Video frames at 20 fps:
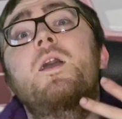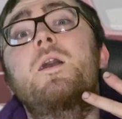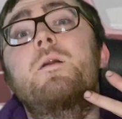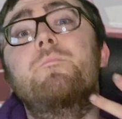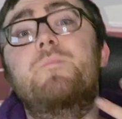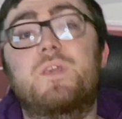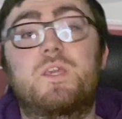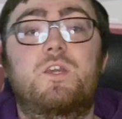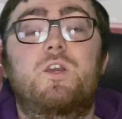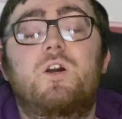
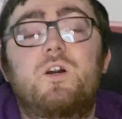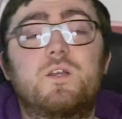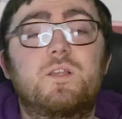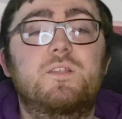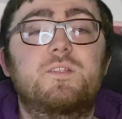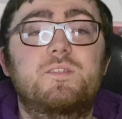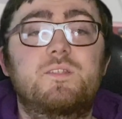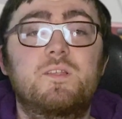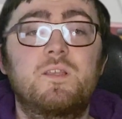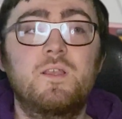
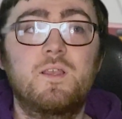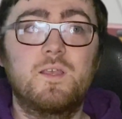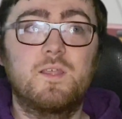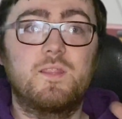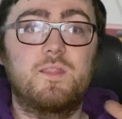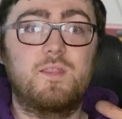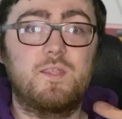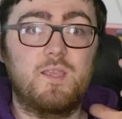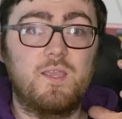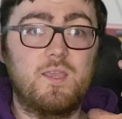Because
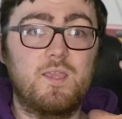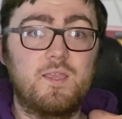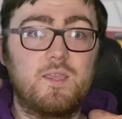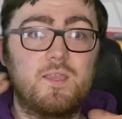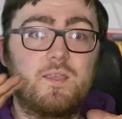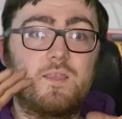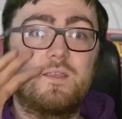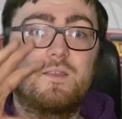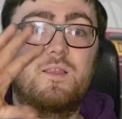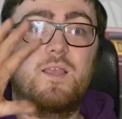the